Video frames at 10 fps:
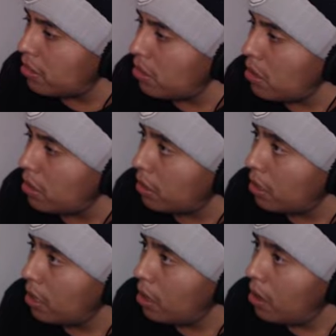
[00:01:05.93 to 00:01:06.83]
look,
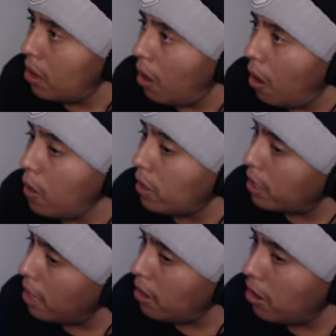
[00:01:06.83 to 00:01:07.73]
all the
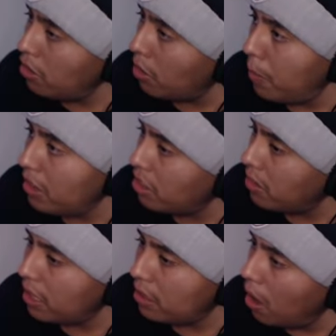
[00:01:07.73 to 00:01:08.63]
characters are
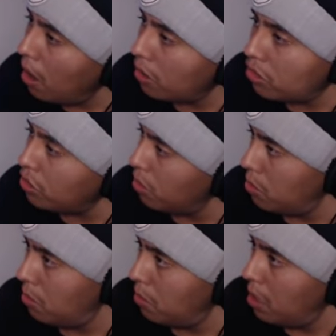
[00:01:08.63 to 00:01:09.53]
basically locked. So
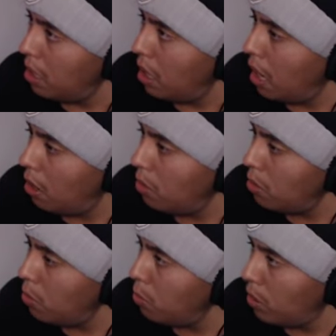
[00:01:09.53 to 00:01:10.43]
I don't
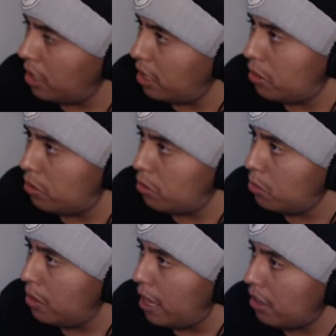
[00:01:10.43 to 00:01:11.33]
know what can you
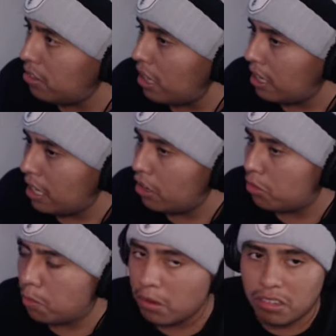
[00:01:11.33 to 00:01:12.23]
do next. I think you're
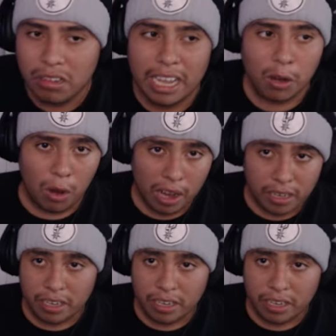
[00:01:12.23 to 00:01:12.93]
supposed to like grind in the